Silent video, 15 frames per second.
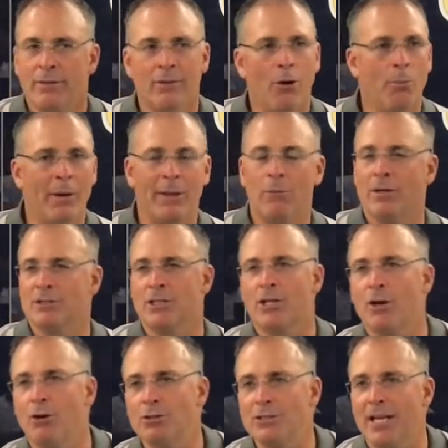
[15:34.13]
nobody wants to
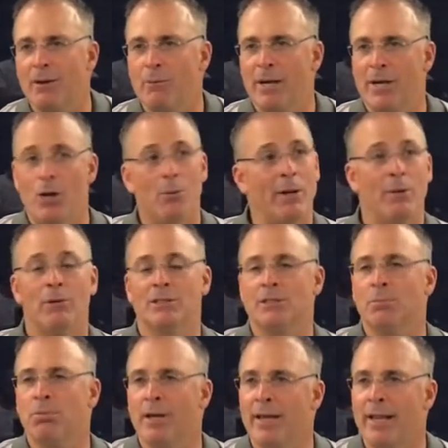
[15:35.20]
coach that way. Nobody wants
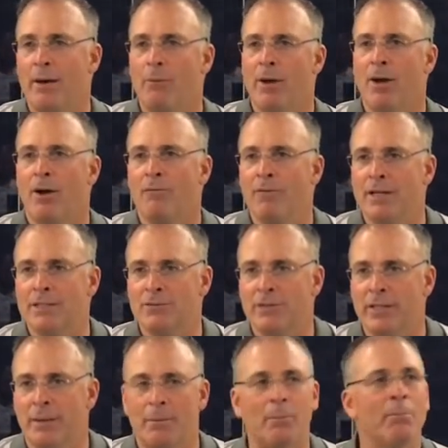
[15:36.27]
to play that way
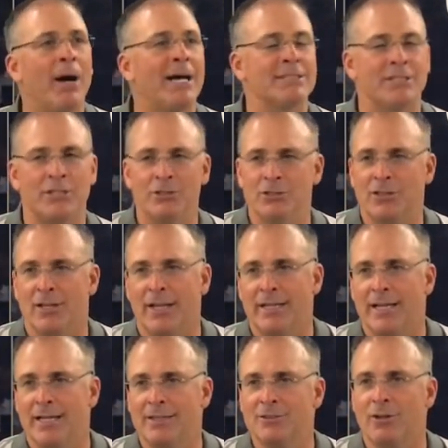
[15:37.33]
offensively. I mean, Bostic used to like
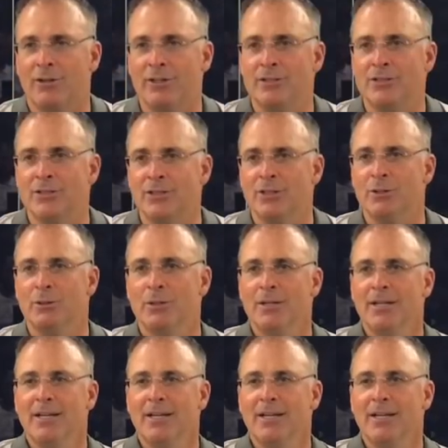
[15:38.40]
that. That's all he used to do.